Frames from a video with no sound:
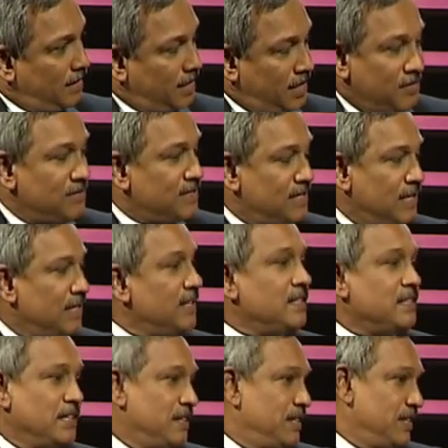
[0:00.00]
give certain
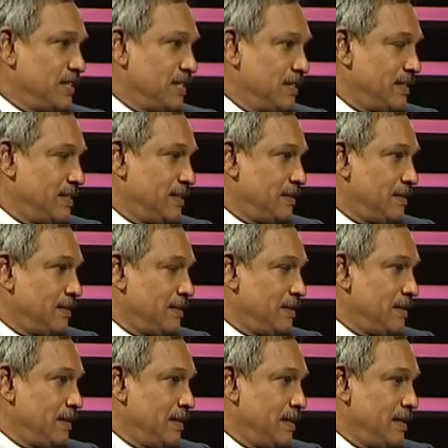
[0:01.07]
conditions.
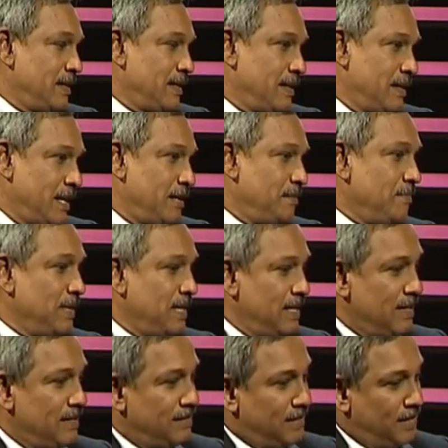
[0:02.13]
That
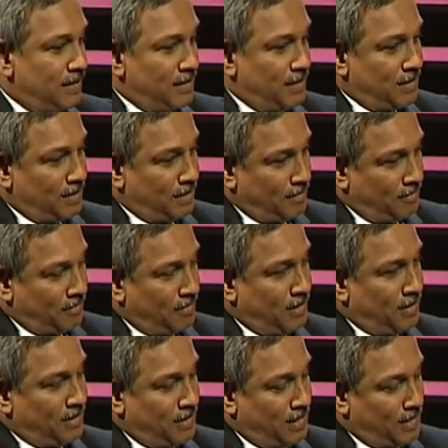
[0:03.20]
means
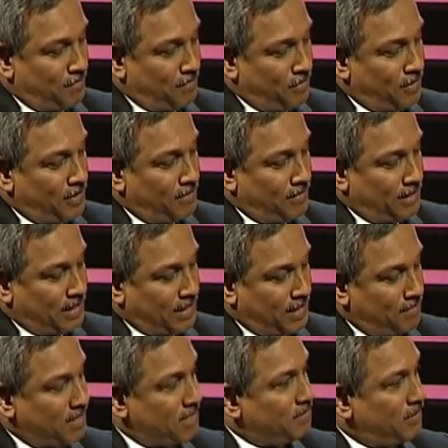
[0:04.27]
the
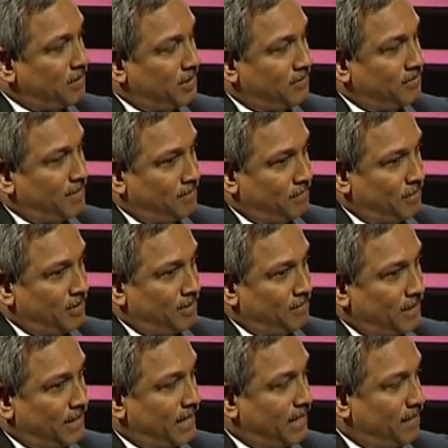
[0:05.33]
commencement of the
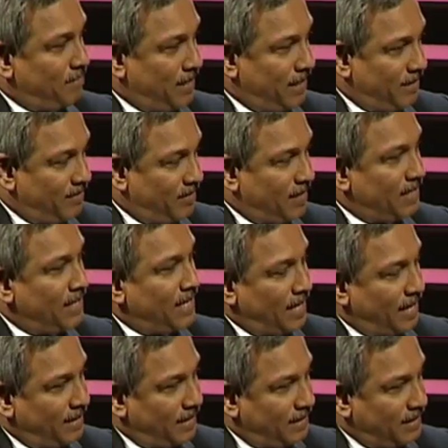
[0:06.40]
employment be given,
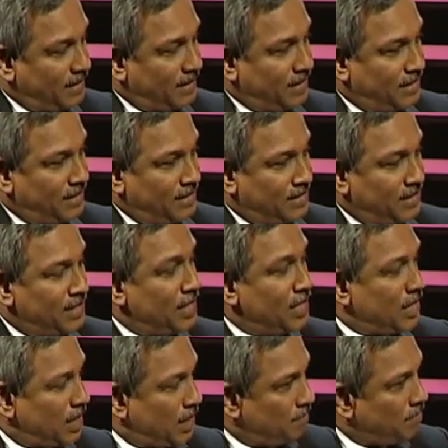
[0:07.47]
and the other condition.
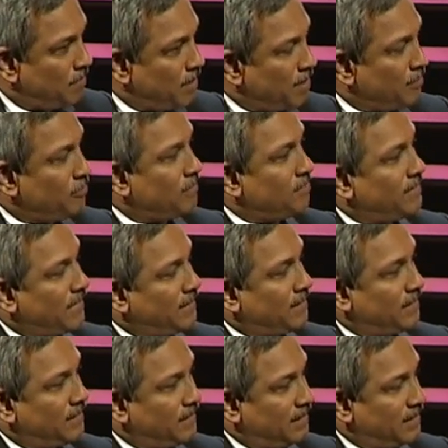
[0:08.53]
Apart from that
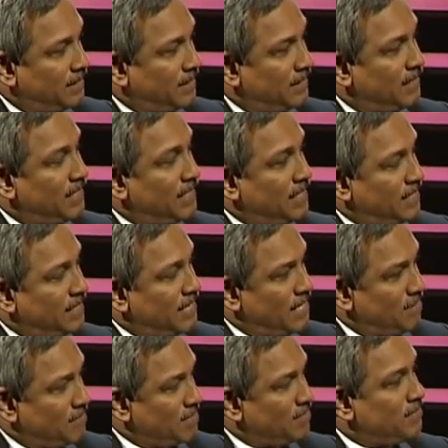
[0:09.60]
condition,
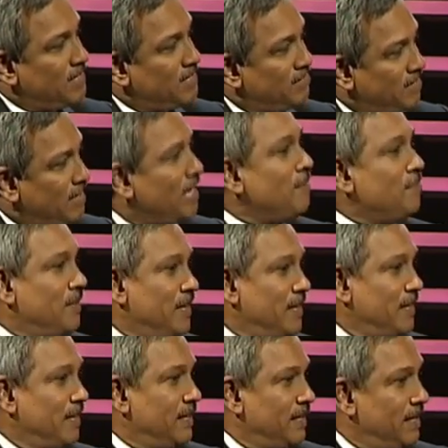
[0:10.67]
there must be a trial
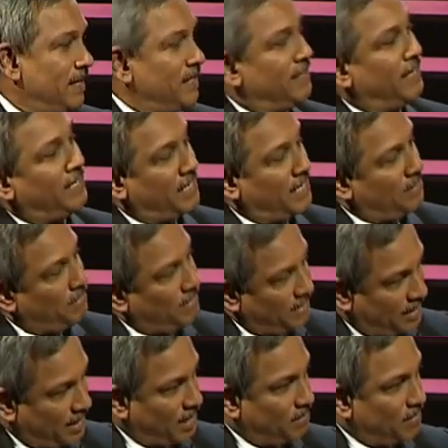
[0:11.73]
period. That can be
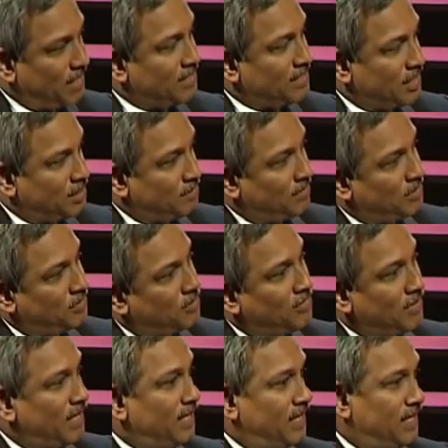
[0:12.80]
3 months, 6 months or
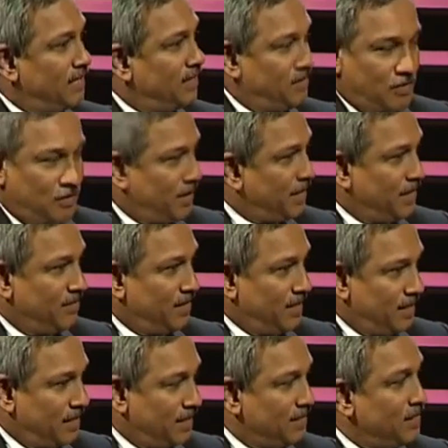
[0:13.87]
1 year or whatever
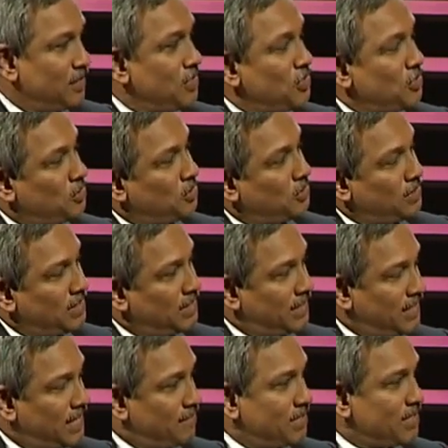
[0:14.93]
it is. So
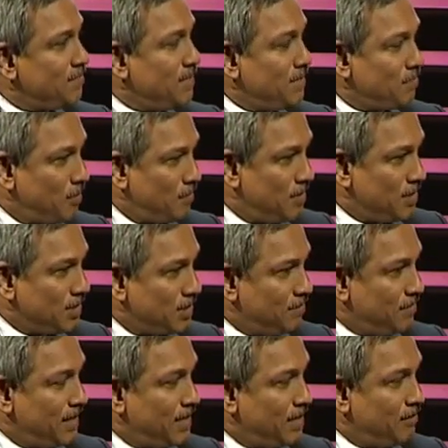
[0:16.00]
there must be a probation
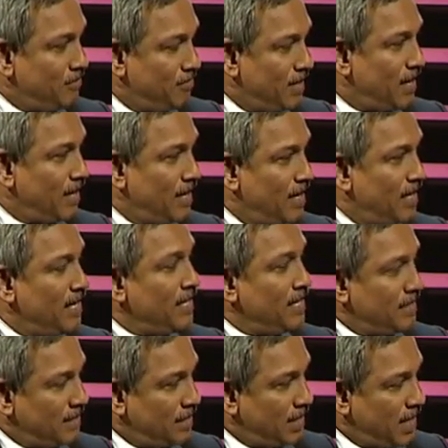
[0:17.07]
period where
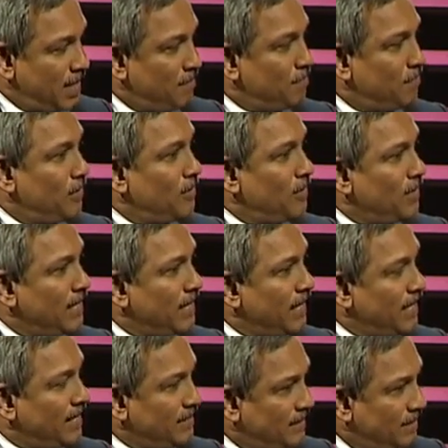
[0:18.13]
the employer
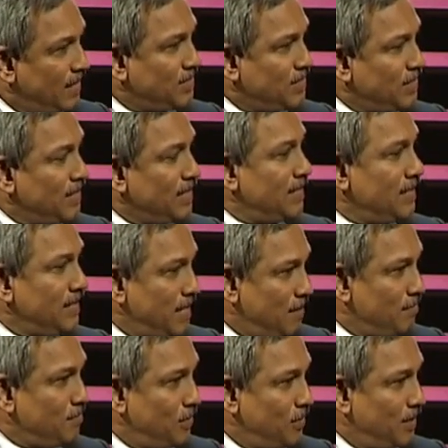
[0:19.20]
can judge the
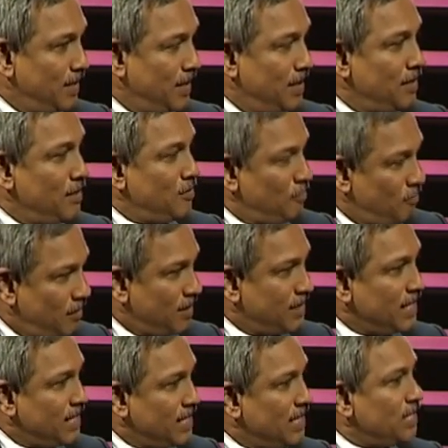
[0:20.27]
employee
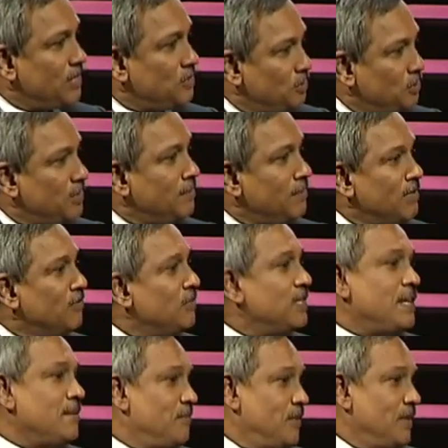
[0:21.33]
whether he is suitable for
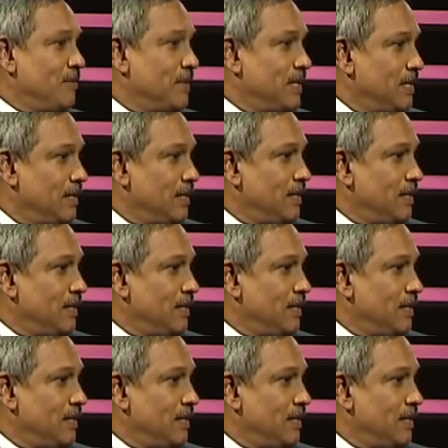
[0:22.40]
the employment.